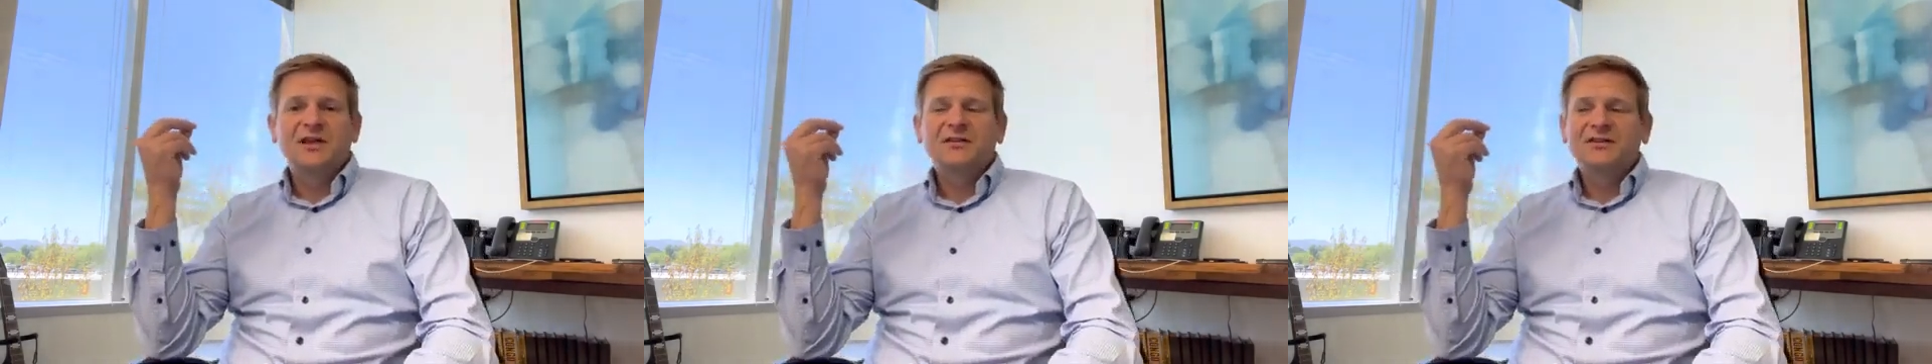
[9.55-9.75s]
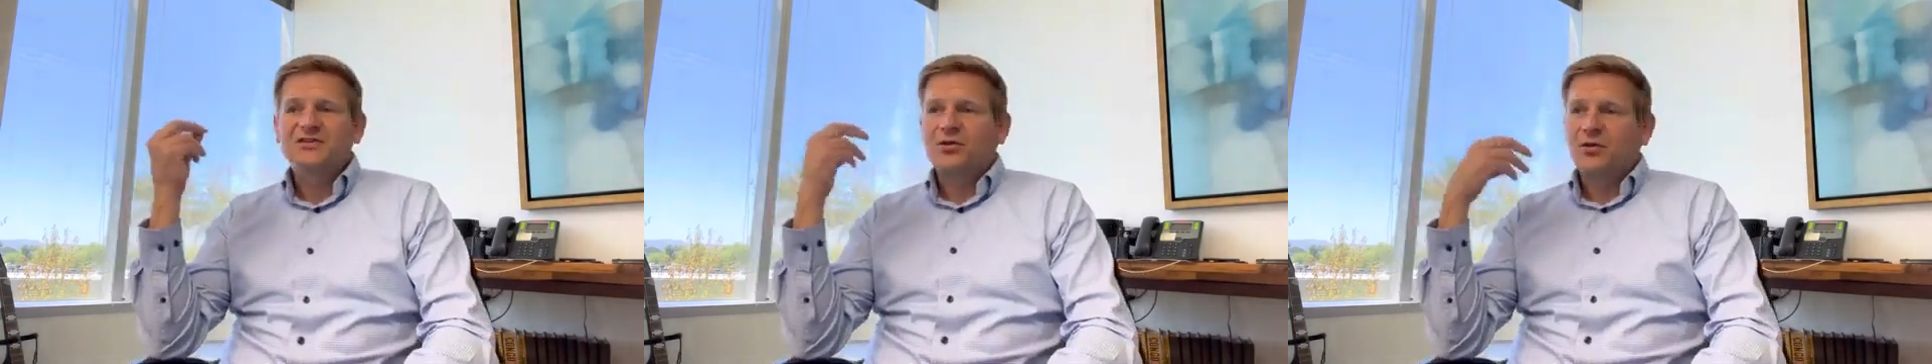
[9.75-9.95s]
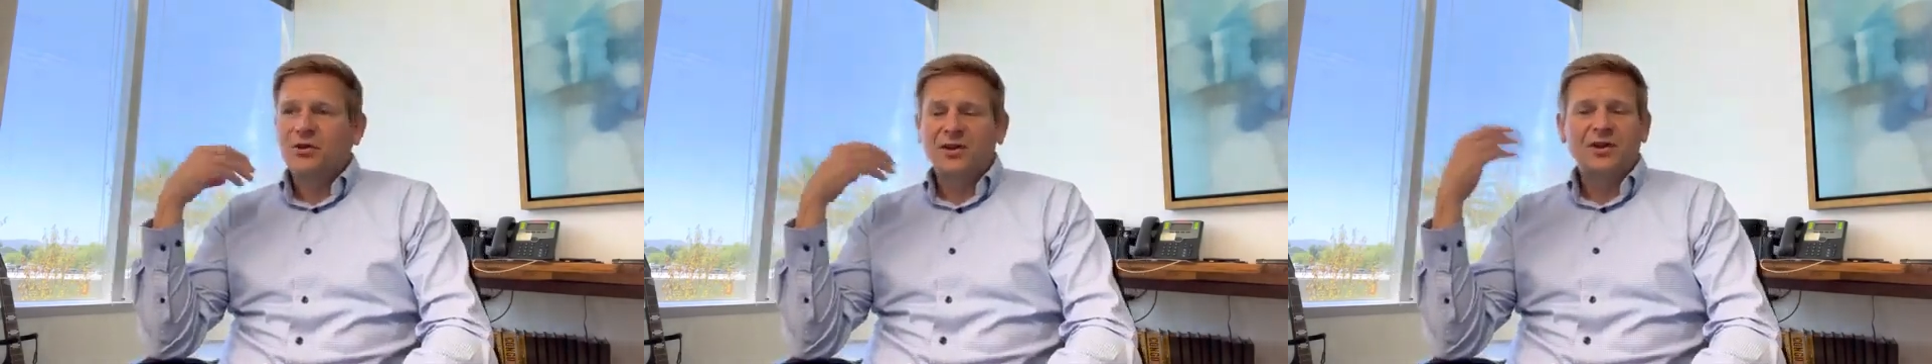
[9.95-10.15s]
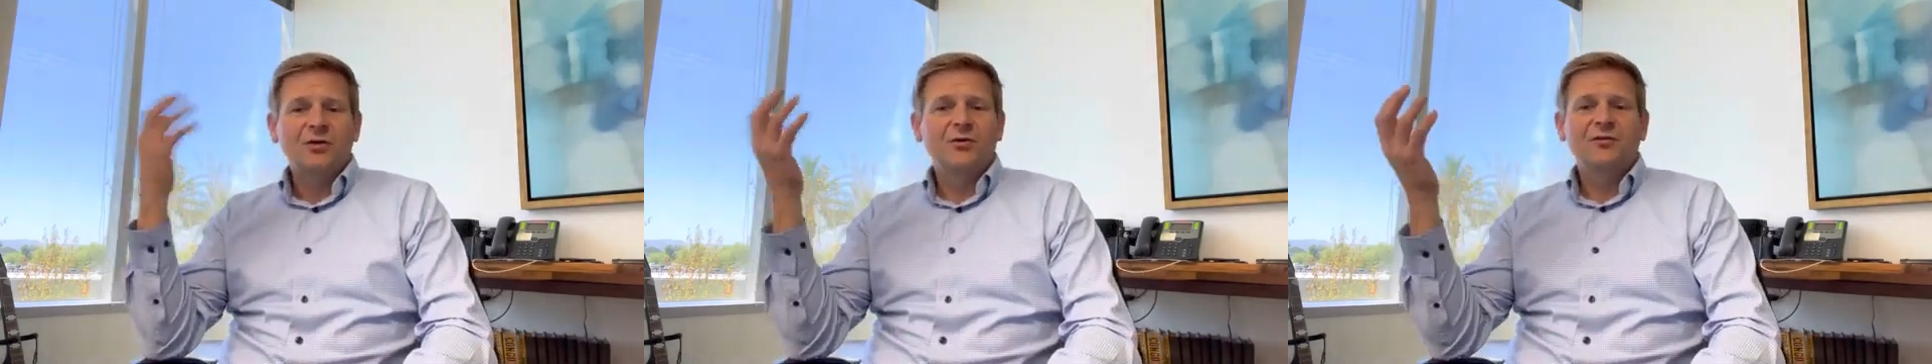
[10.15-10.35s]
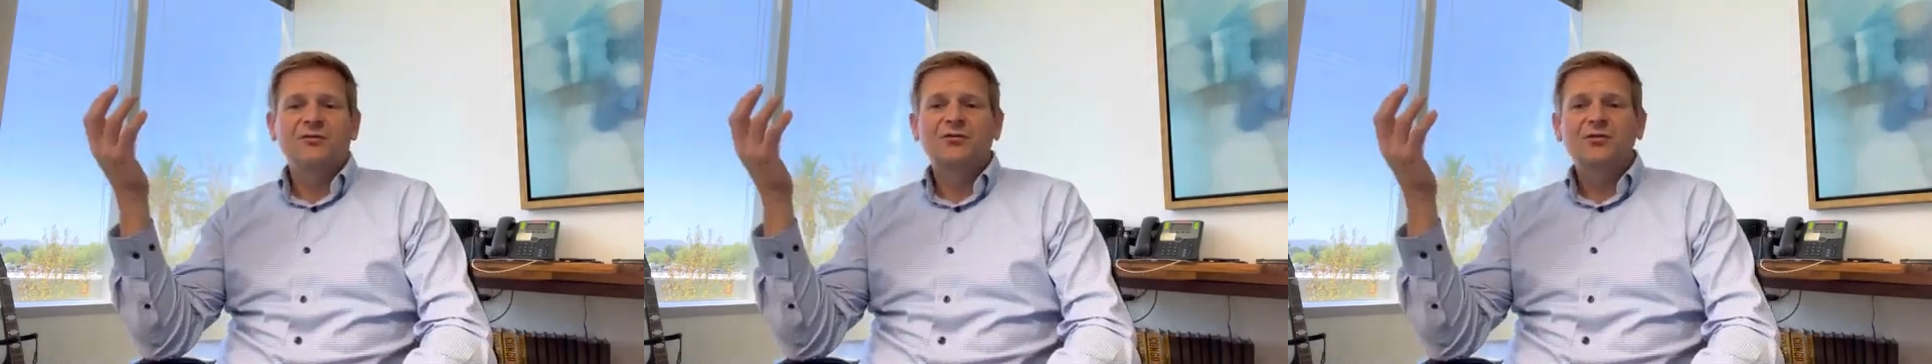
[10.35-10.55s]
and this
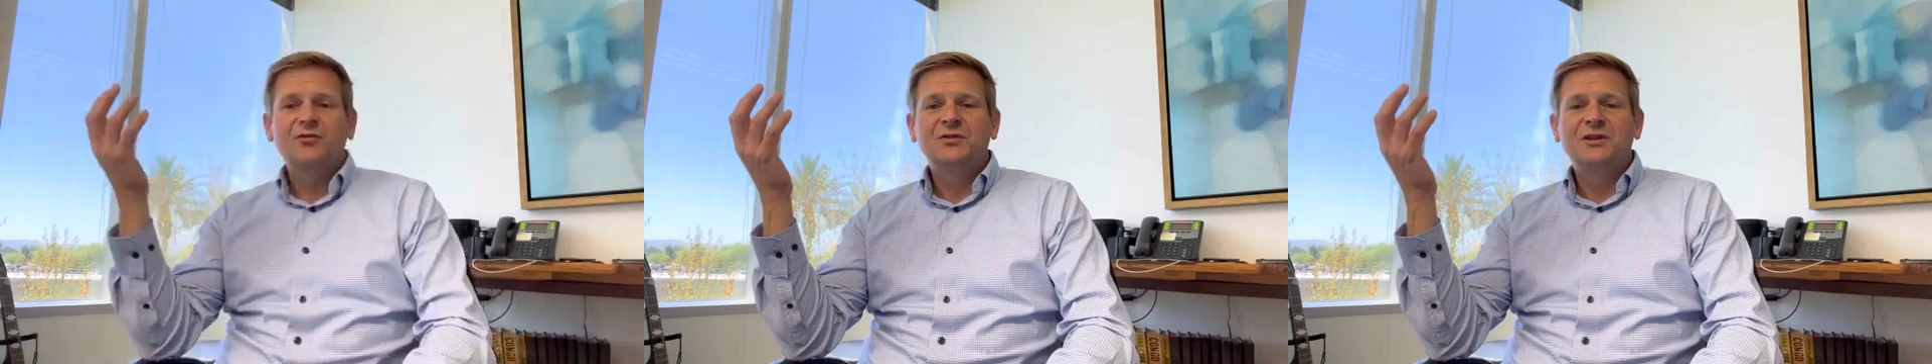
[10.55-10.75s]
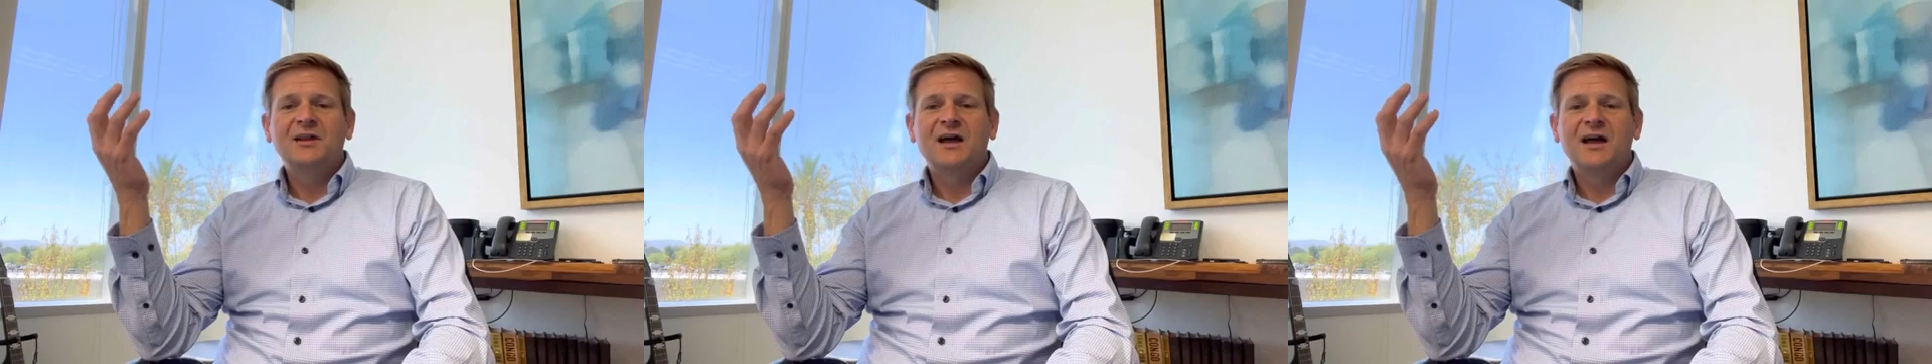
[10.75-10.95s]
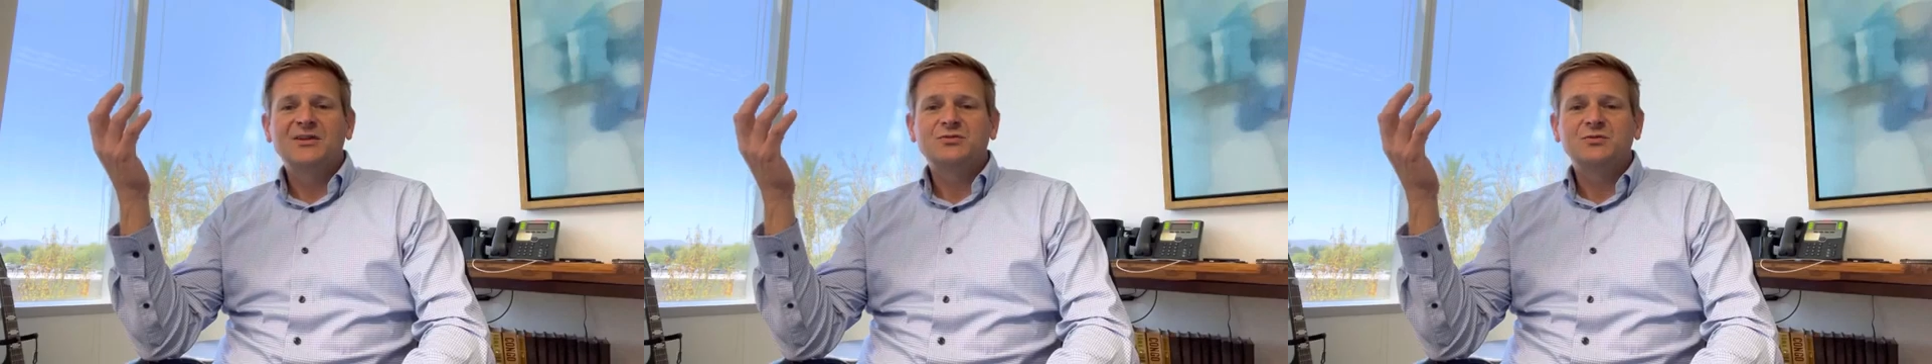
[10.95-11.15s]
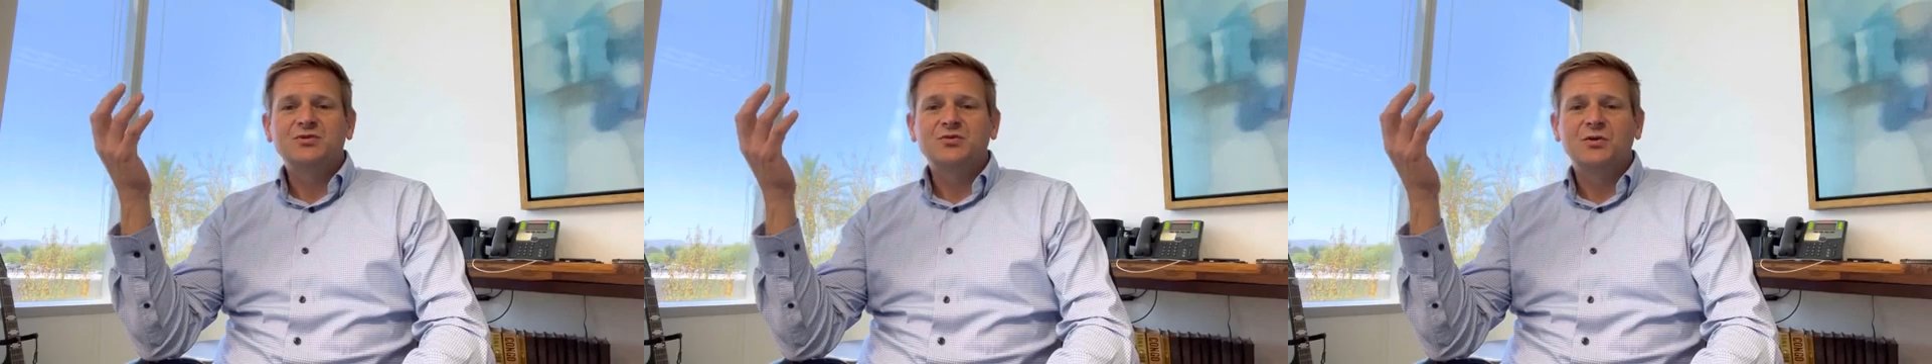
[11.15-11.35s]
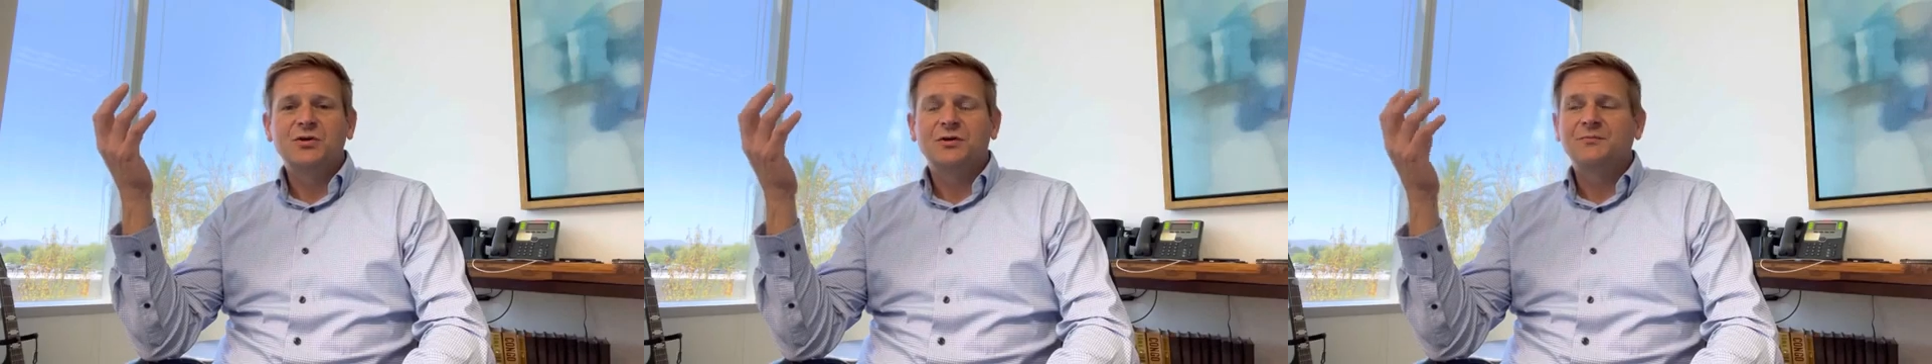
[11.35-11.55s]
ongoing feud that he has with
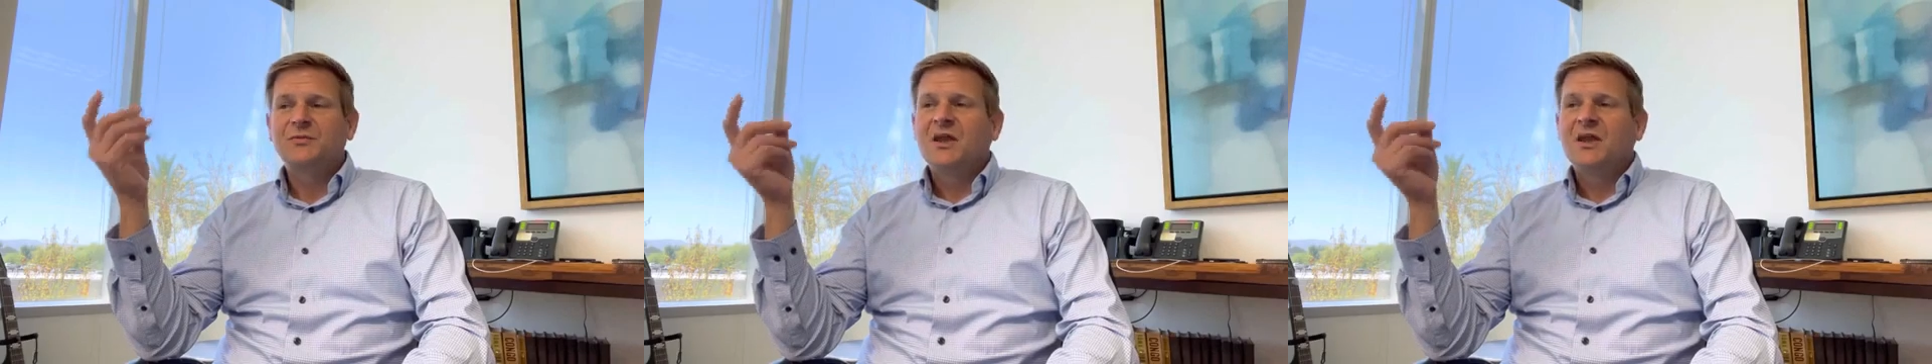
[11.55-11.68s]
Twitter.